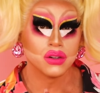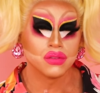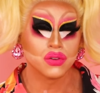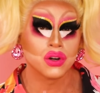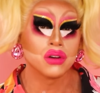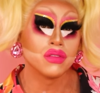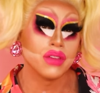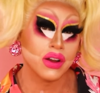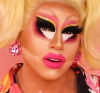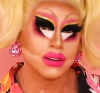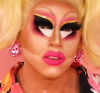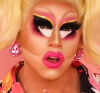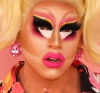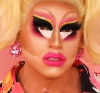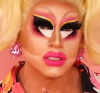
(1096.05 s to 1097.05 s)
for a
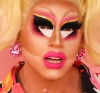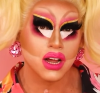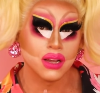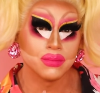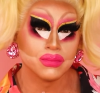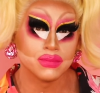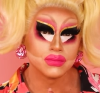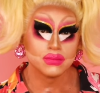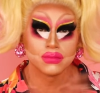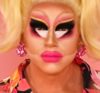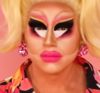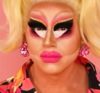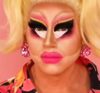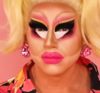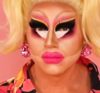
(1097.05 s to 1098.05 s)
very long time
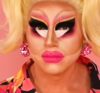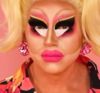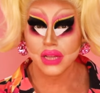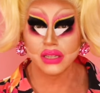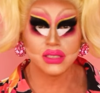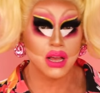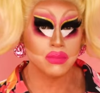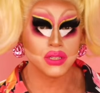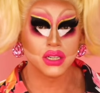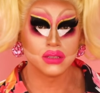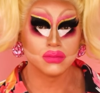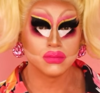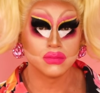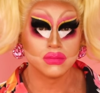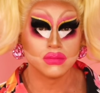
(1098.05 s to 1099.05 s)
accept it.